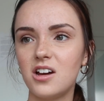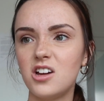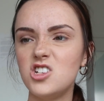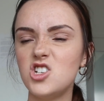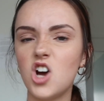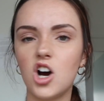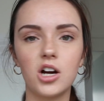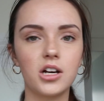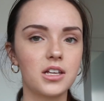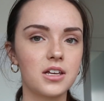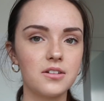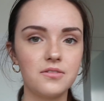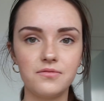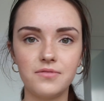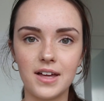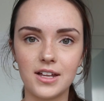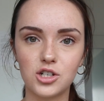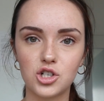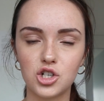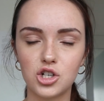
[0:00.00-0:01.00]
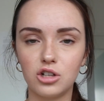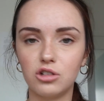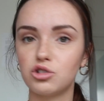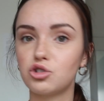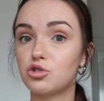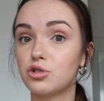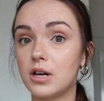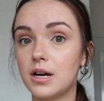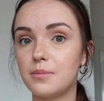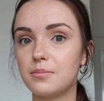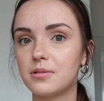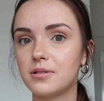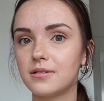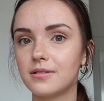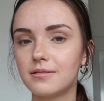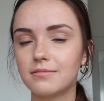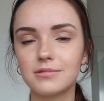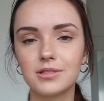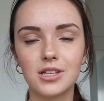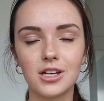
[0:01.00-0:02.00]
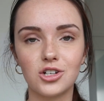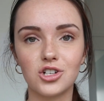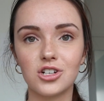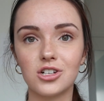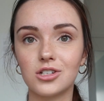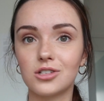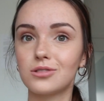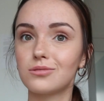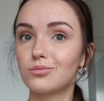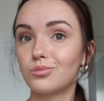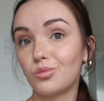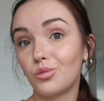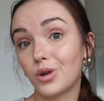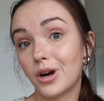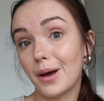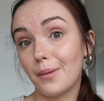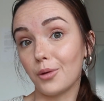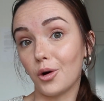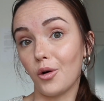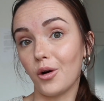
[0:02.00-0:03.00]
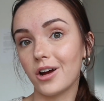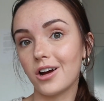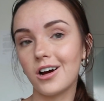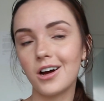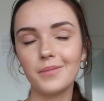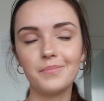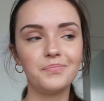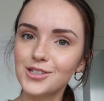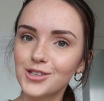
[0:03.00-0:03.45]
non-conventional trip such as what I'm going on.